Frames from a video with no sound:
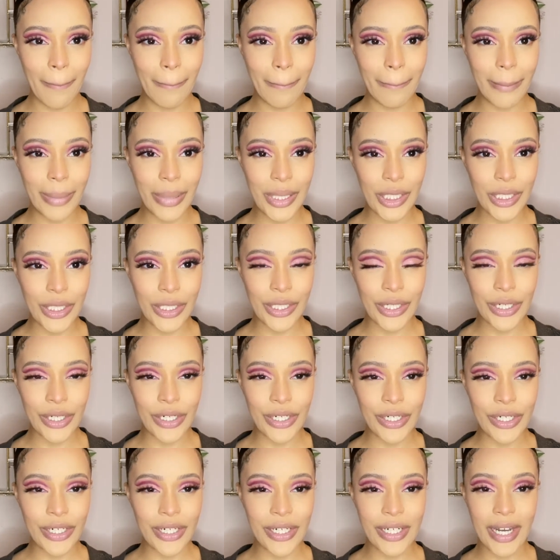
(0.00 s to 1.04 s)

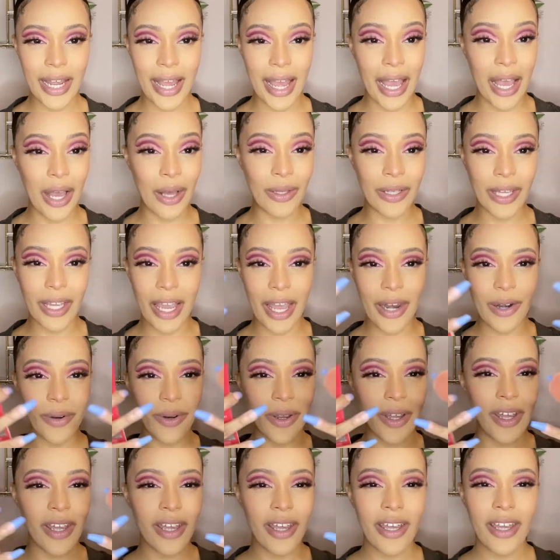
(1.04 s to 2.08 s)
blurred out. Like
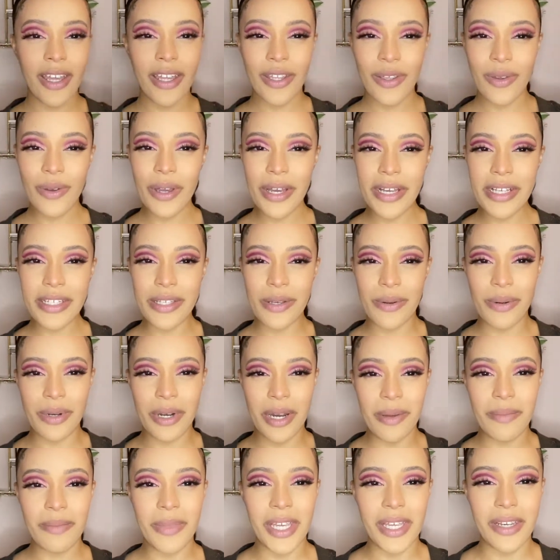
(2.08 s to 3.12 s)
you guys know what I
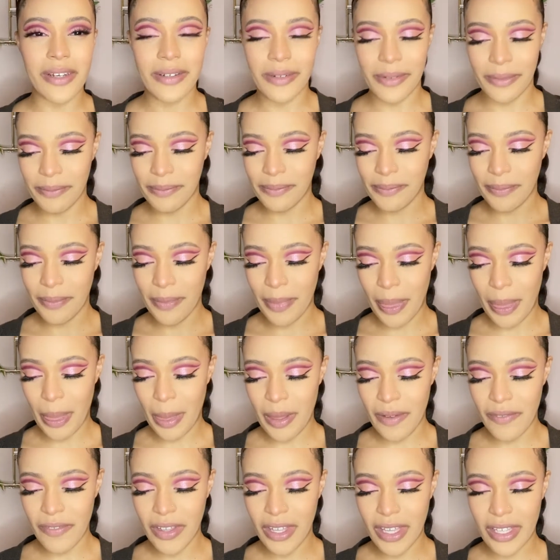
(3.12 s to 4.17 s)
mean.
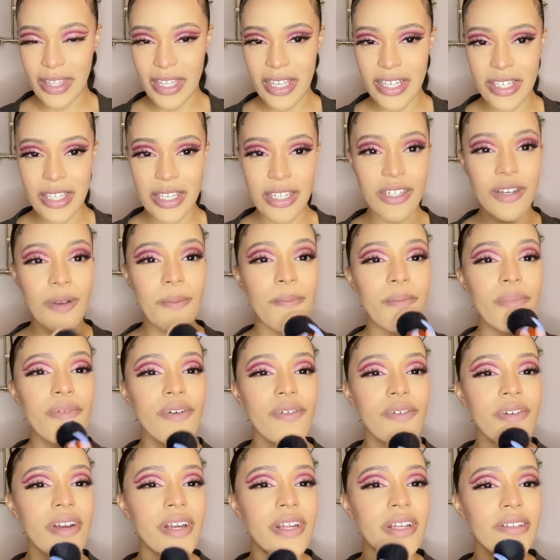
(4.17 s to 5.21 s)
I feel like that's such a
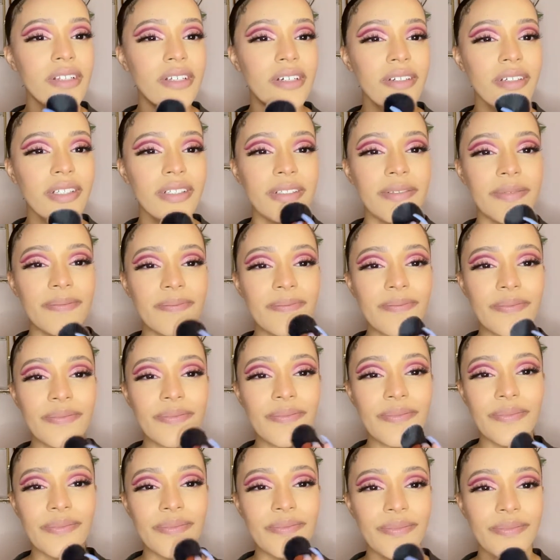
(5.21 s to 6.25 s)
pretty look.
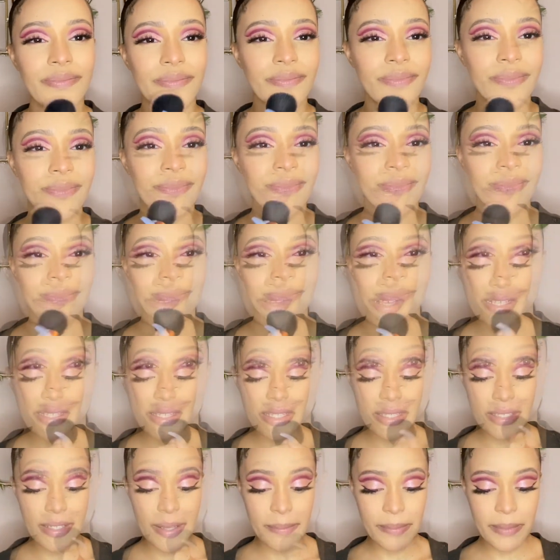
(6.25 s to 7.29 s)
Now this
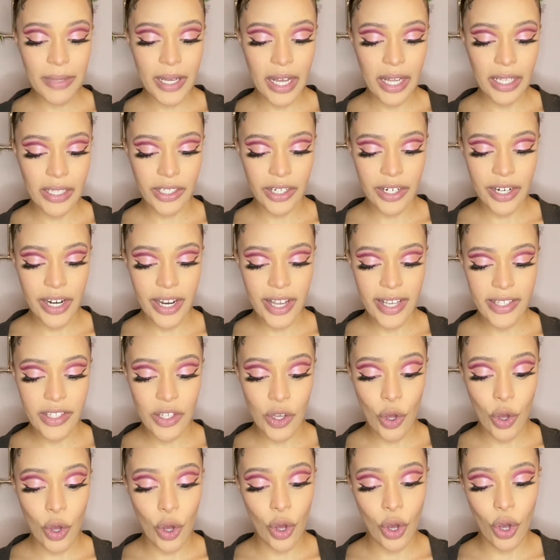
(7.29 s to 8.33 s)
lip color is
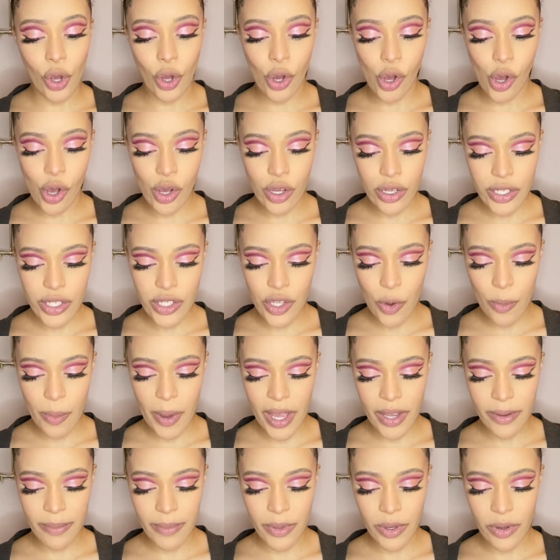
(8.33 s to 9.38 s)
also
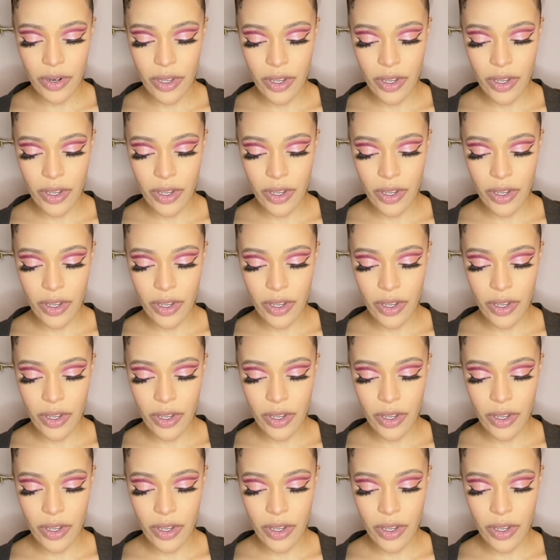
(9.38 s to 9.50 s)
by Beauty